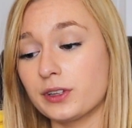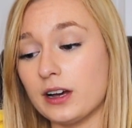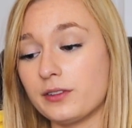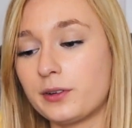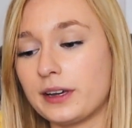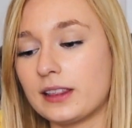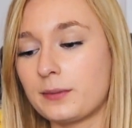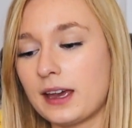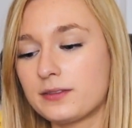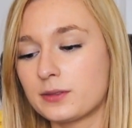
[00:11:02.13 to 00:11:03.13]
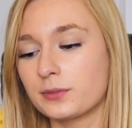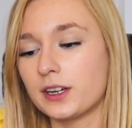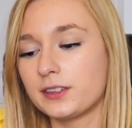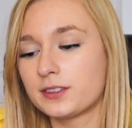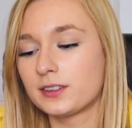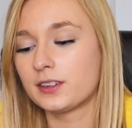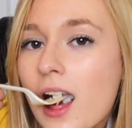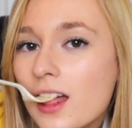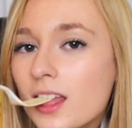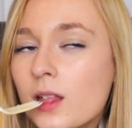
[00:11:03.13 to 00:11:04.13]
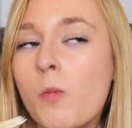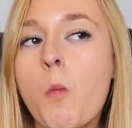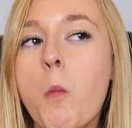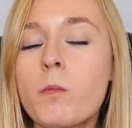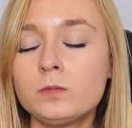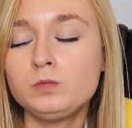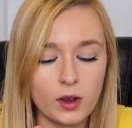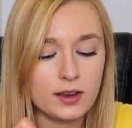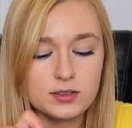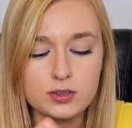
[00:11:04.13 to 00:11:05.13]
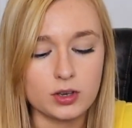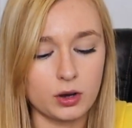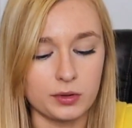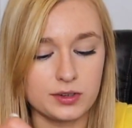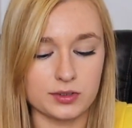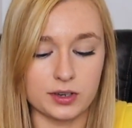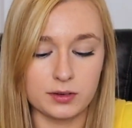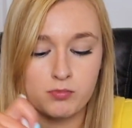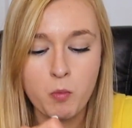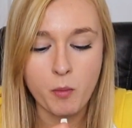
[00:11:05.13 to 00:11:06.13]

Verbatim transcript: love. Oh wait, let me have some rice. Rice is always good.